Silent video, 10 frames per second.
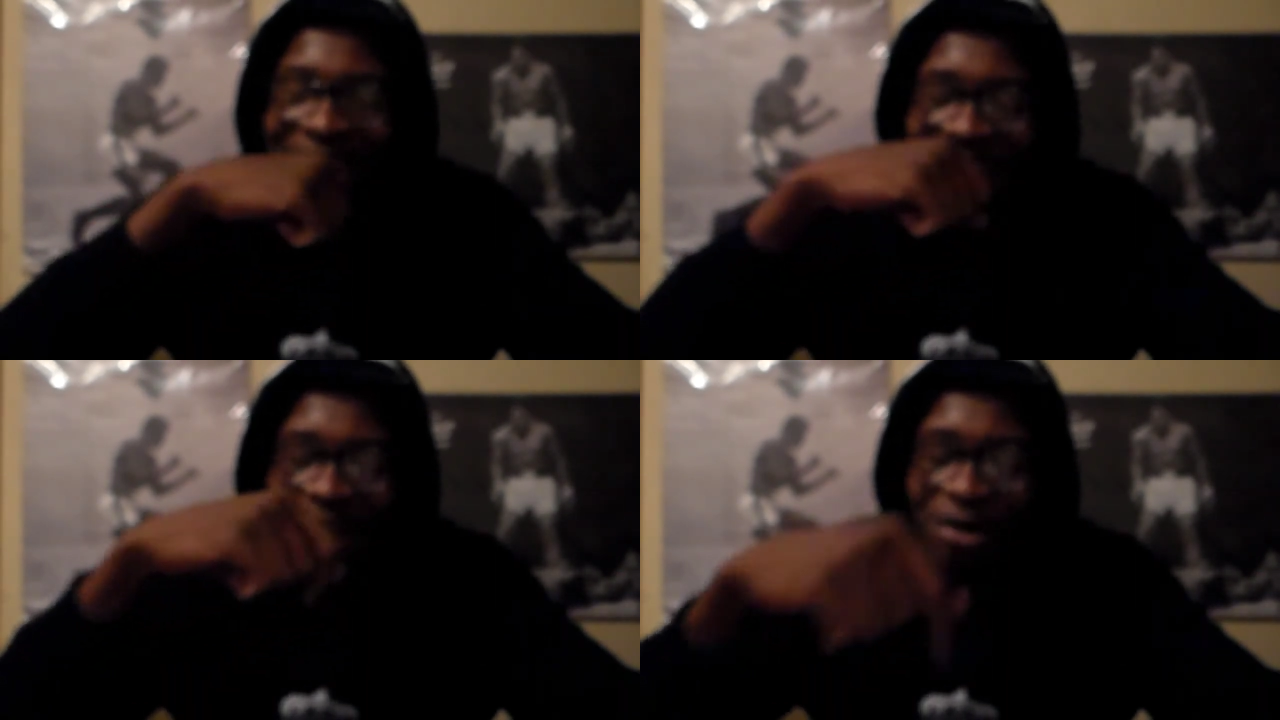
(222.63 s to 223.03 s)

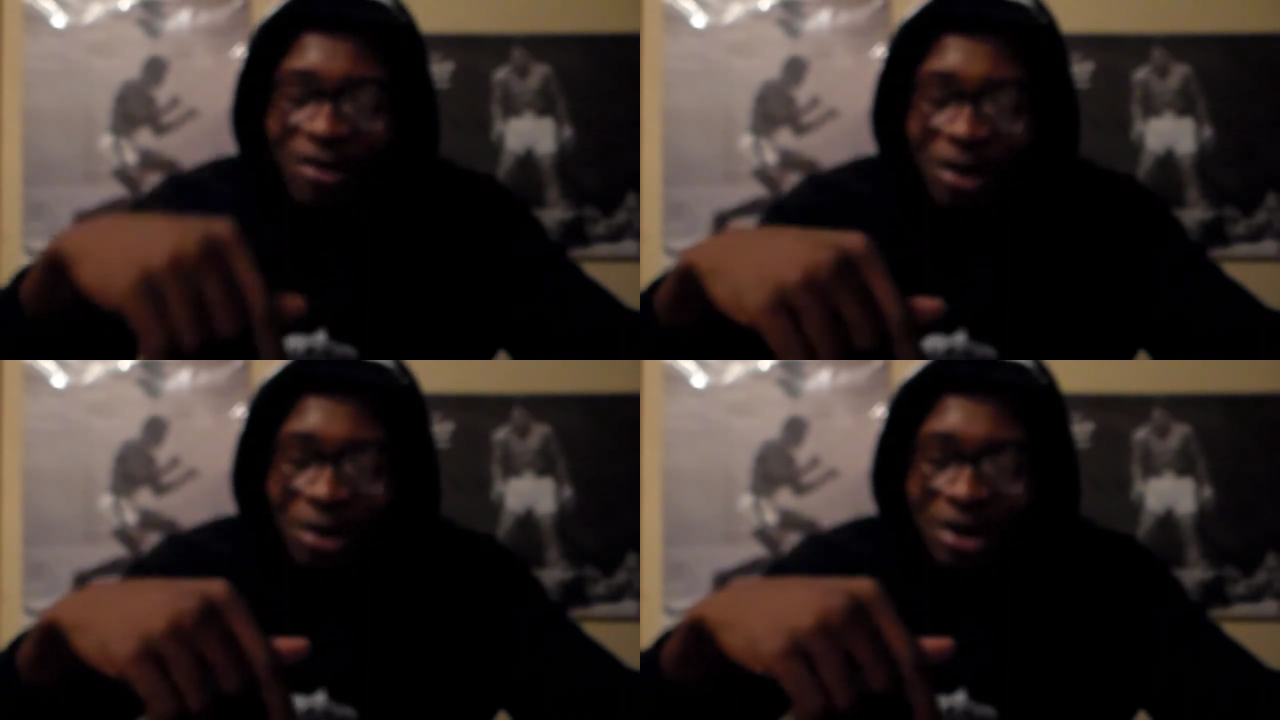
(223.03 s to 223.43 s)
Like, they were
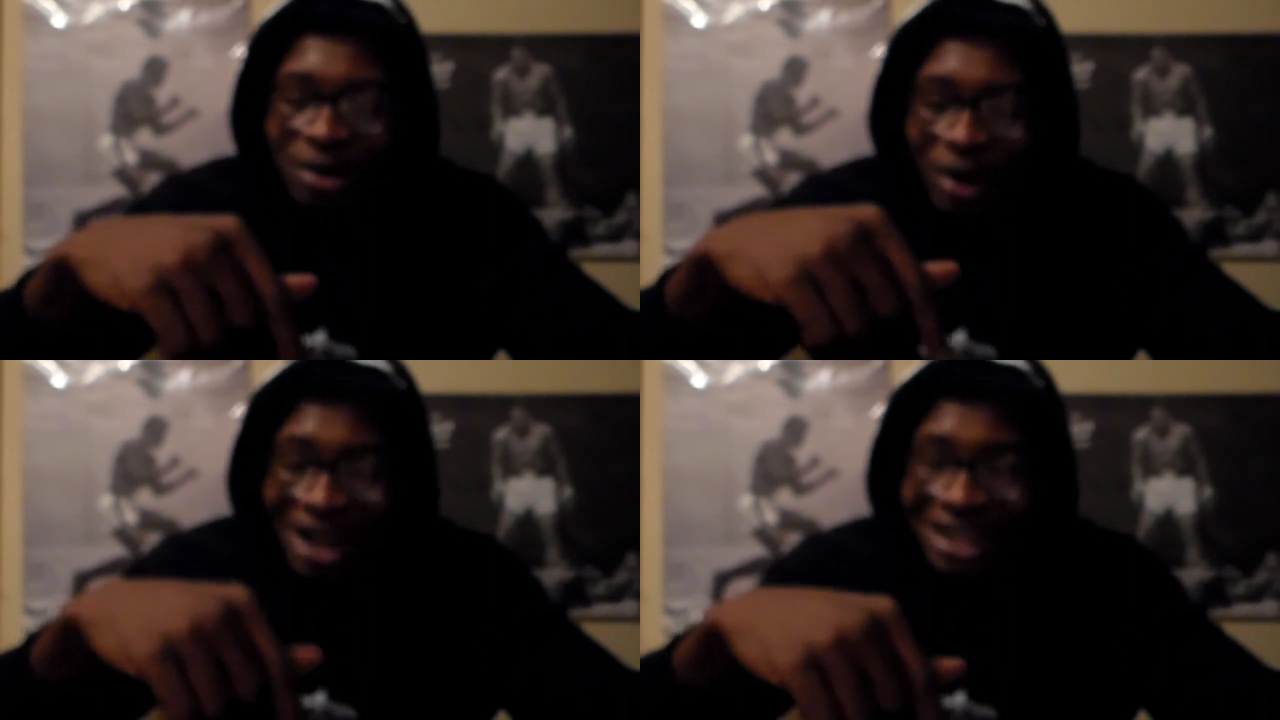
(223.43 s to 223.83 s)

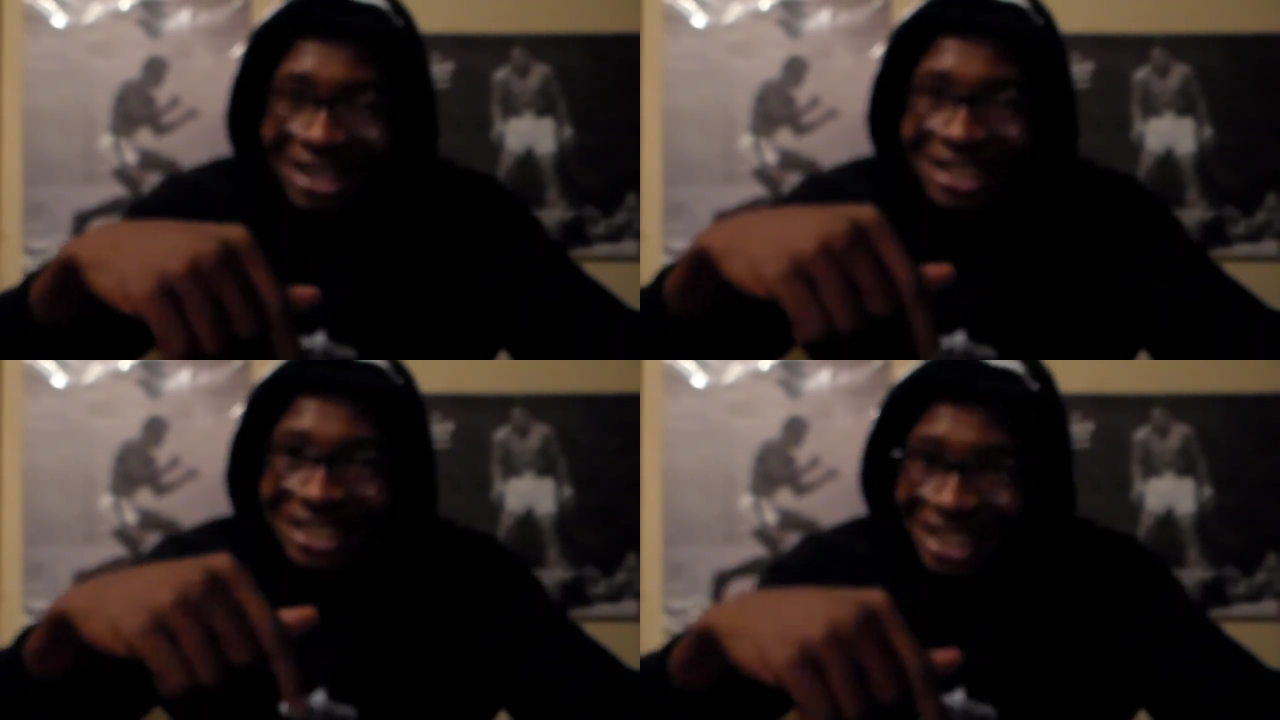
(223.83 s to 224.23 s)
flowing
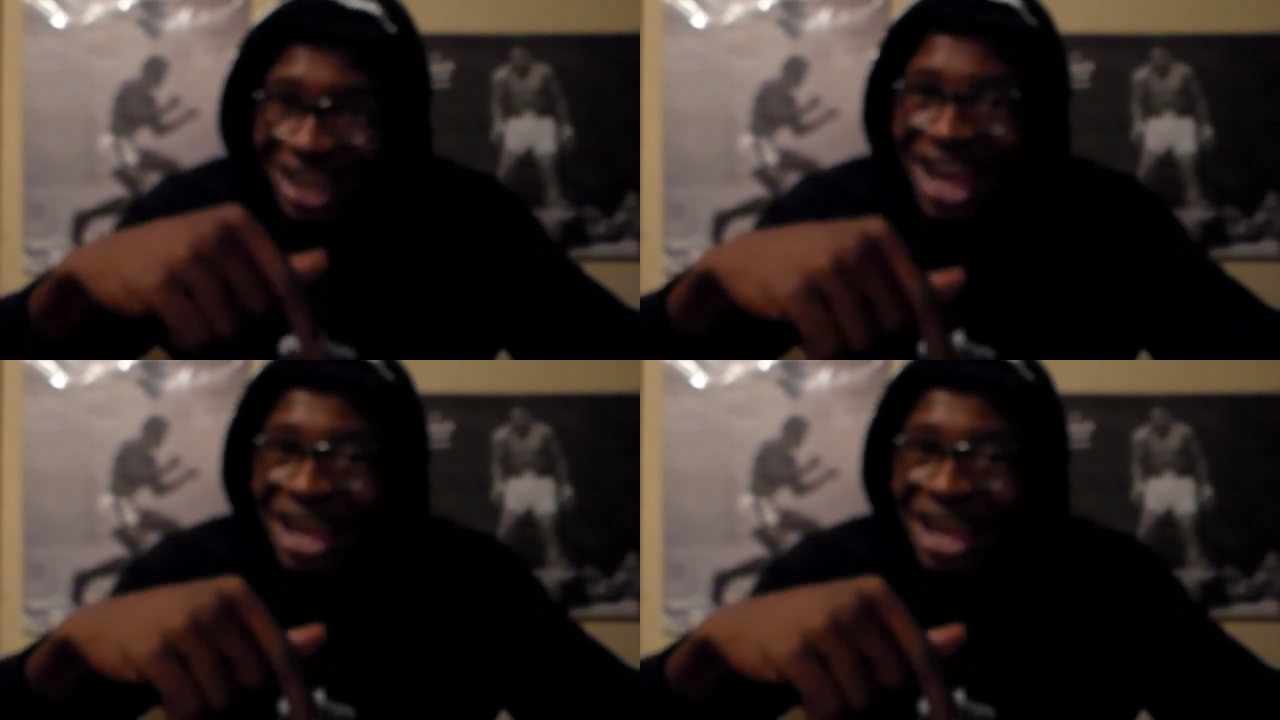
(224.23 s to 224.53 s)
right. Just